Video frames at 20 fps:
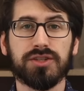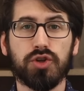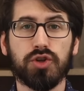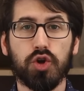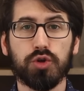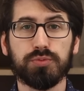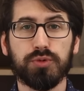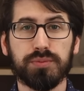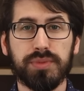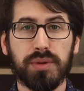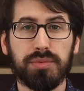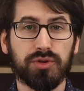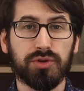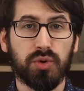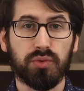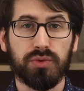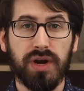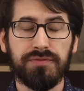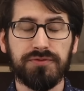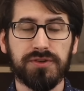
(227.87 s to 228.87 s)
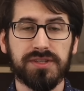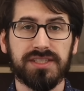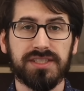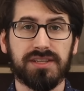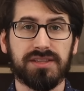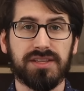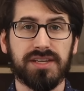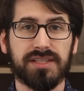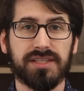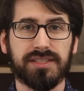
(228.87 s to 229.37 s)
notable biblical reference
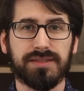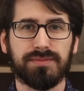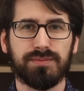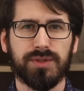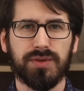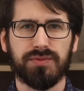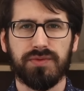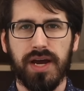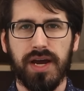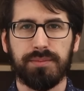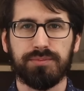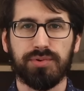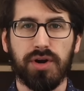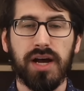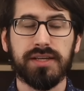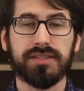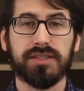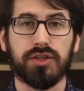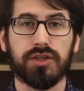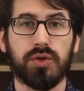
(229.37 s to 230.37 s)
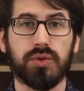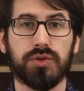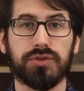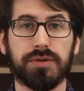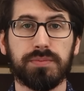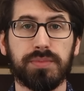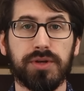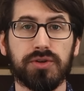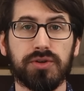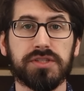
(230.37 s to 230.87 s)
to this divine prosecutor
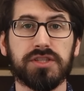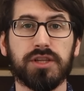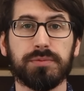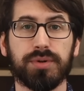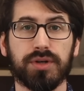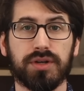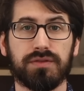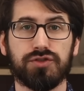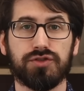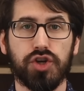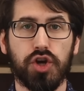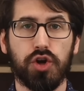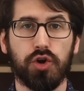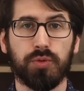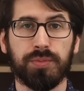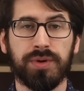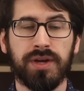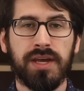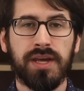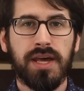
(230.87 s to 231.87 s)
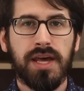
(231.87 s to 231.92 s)
appears in the book of Job.